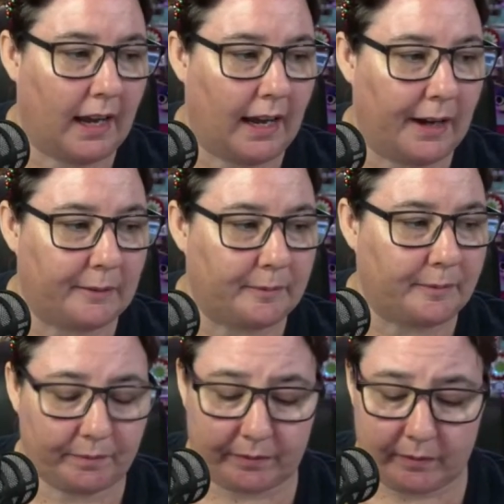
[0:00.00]

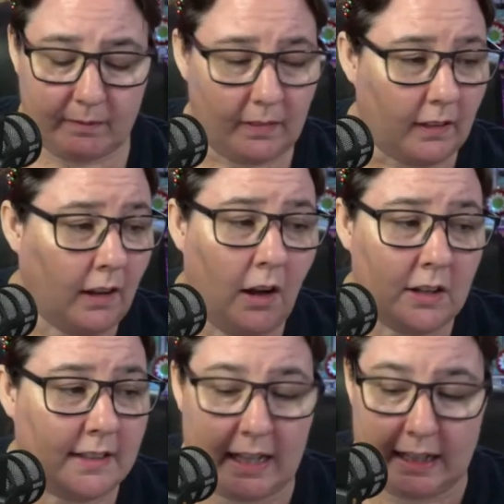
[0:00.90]
Oh,
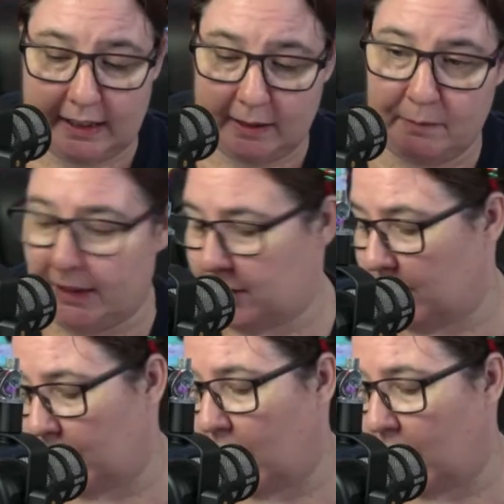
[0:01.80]
Sally, me too.